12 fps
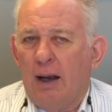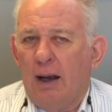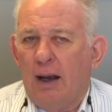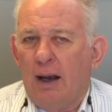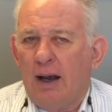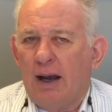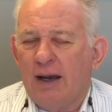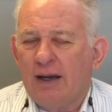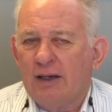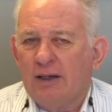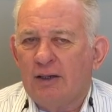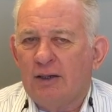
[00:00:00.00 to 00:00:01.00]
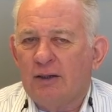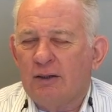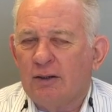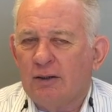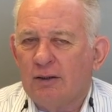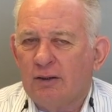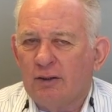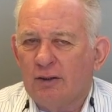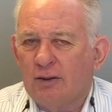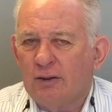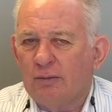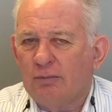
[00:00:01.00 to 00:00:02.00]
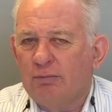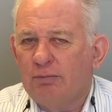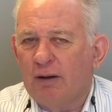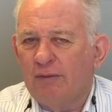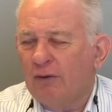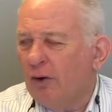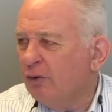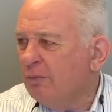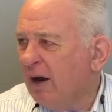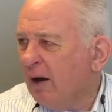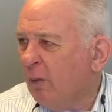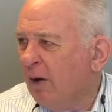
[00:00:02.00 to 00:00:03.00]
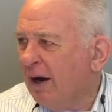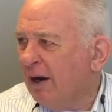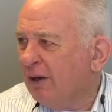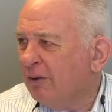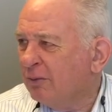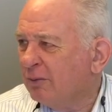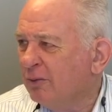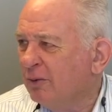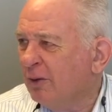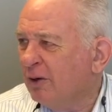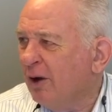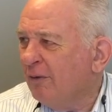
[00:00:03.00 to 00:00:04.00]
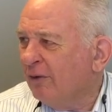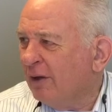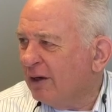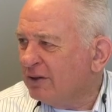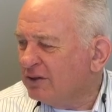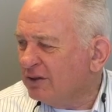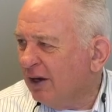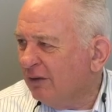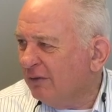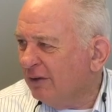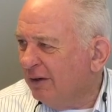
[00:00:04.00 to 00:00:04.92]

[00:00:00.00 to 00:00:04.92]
I buffaloed my way through an awful lot of stuff.